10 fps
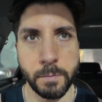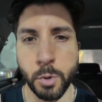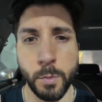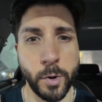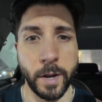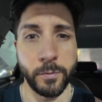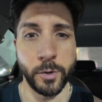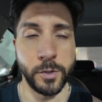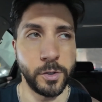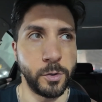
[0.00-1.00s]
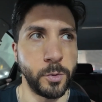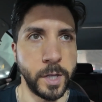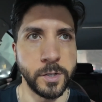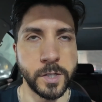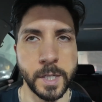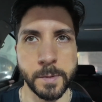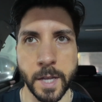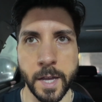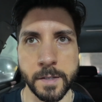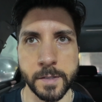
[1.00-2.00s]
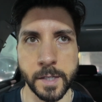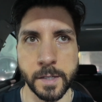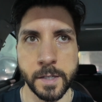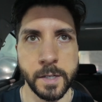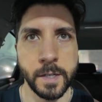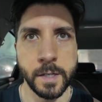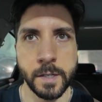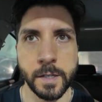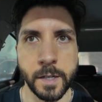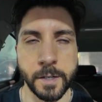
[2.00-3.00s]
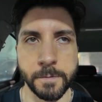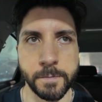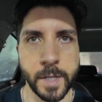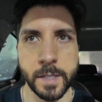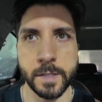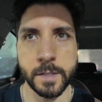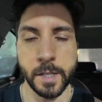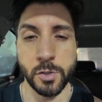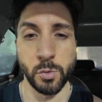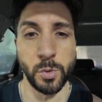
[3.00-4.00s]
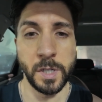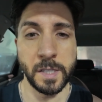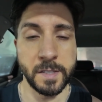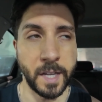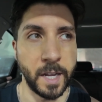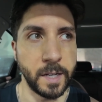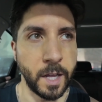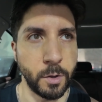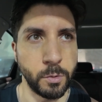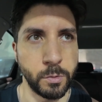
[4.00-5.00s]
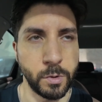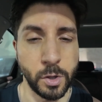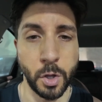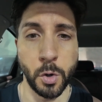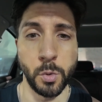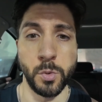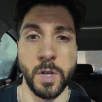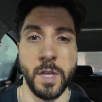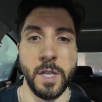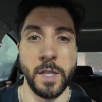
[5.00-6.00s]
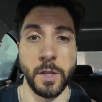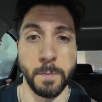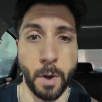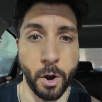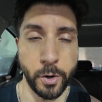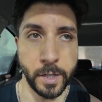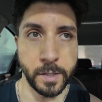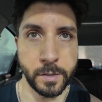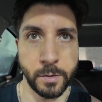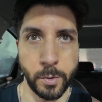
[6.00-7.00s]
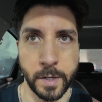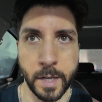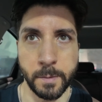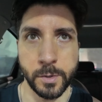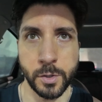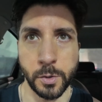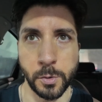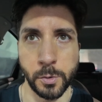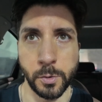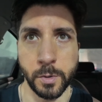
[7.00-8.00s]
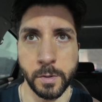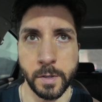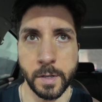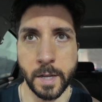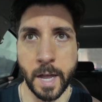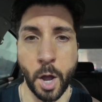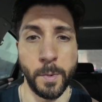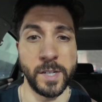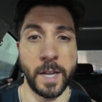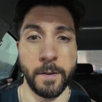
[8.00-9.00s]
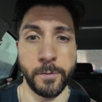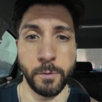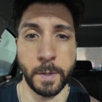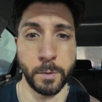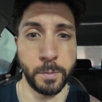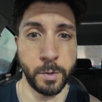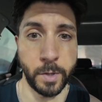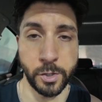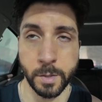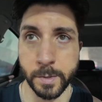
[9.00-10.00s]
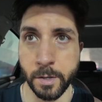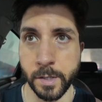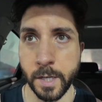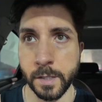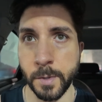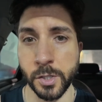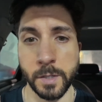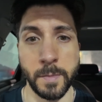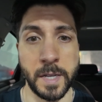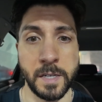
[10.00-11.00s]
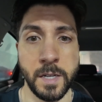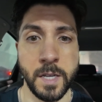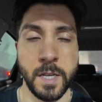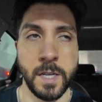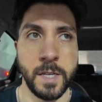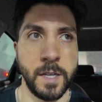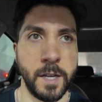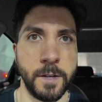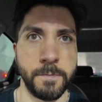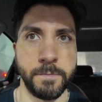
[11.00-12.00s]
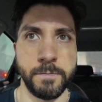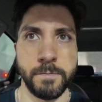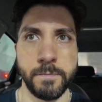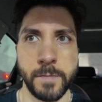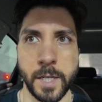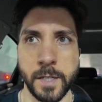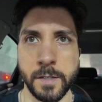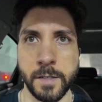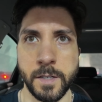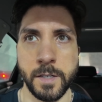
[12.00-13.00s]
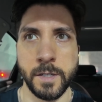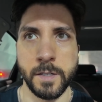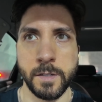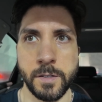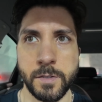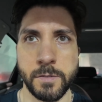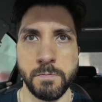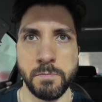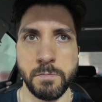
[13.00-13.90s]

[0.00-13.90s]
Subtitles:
put more effort into your relationships, guys. Like, it's really sad how low the bar is when it comes to how much effort people put in relationships nowadays, especially men. And just